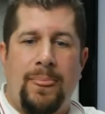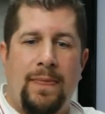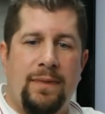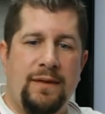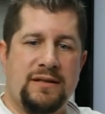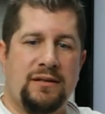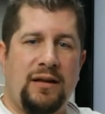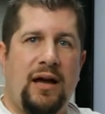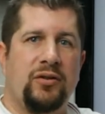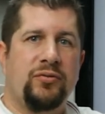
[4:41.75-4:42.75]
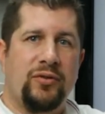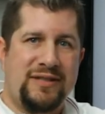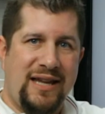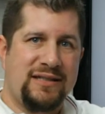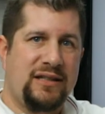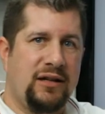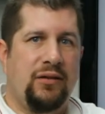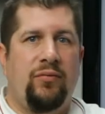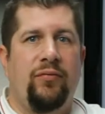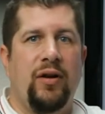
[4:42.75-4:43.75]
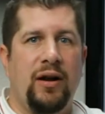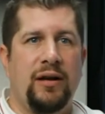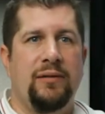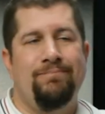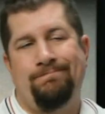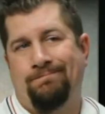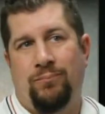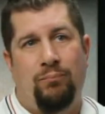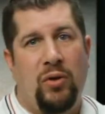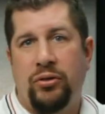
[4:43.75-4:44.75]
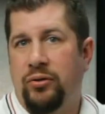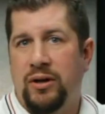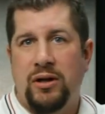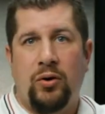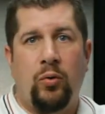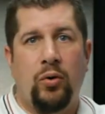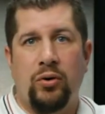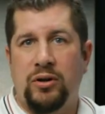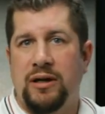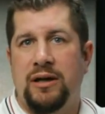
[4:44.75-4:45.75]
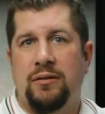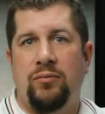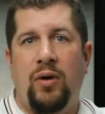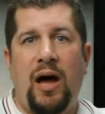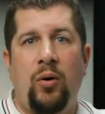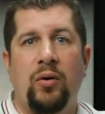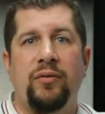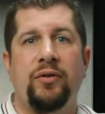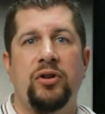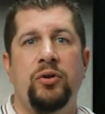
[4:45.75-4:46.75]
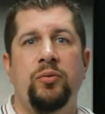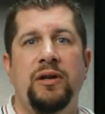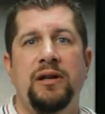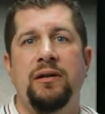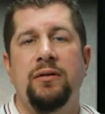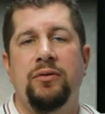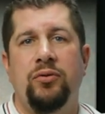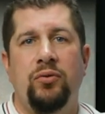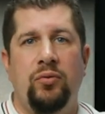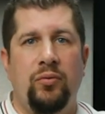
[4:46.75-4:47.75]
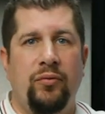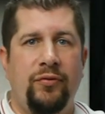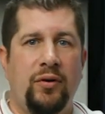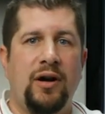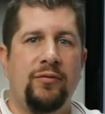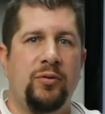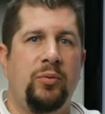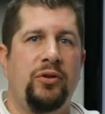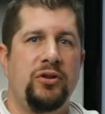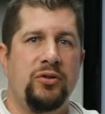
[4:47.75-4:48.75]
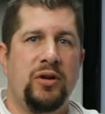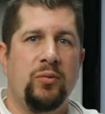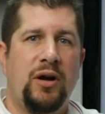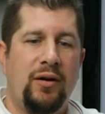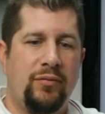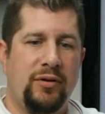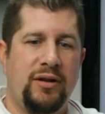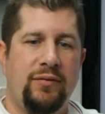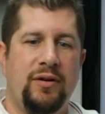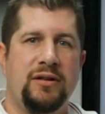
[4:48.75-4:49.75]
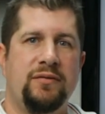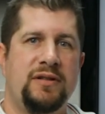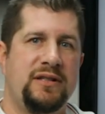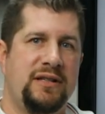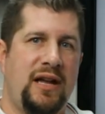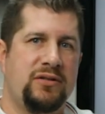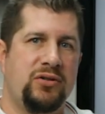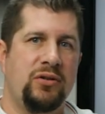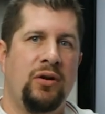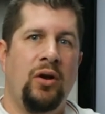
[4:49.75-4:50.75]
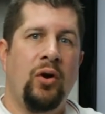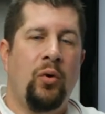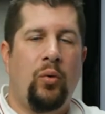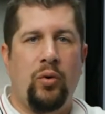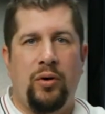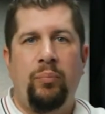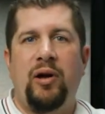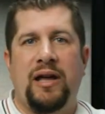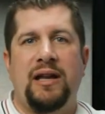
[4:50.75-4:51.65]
This allows for testing very monthly, quarterly, however you need to feel comfortable that you can recover in the event of a disaster or a planned